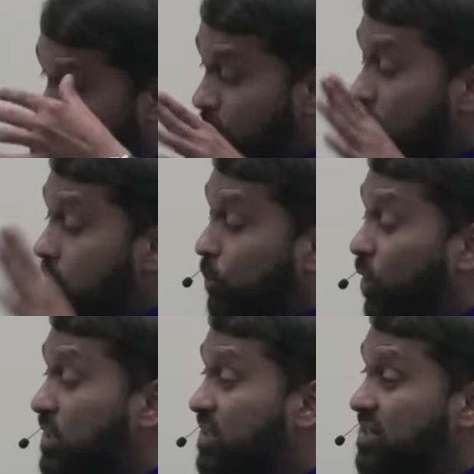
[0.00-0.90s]
The point
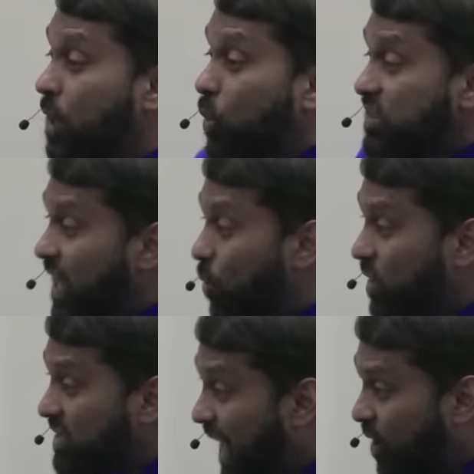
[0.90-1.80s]
is that when they were
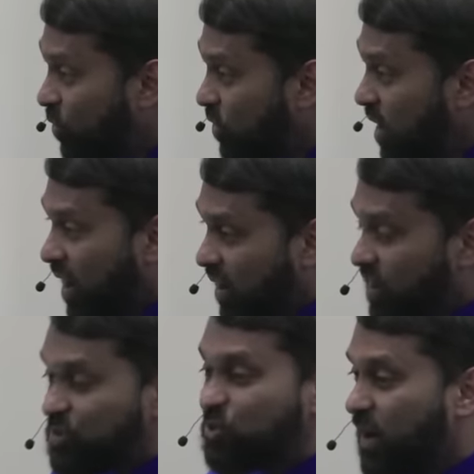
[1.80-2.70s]
down, Allah
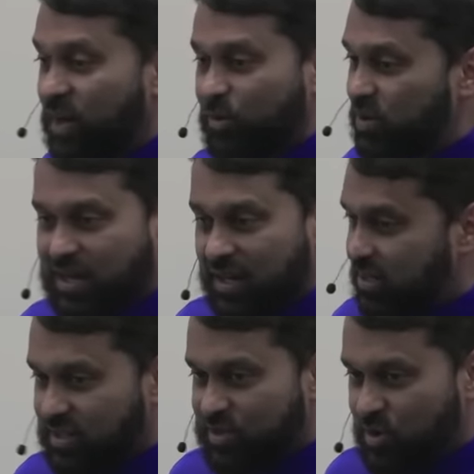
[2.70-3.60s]
subhanahu wa ta'ala
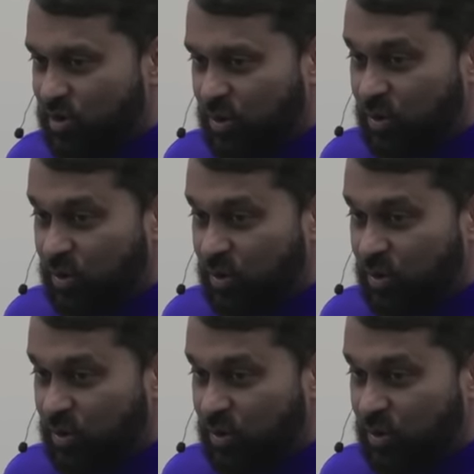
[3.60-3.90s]
says, no, no,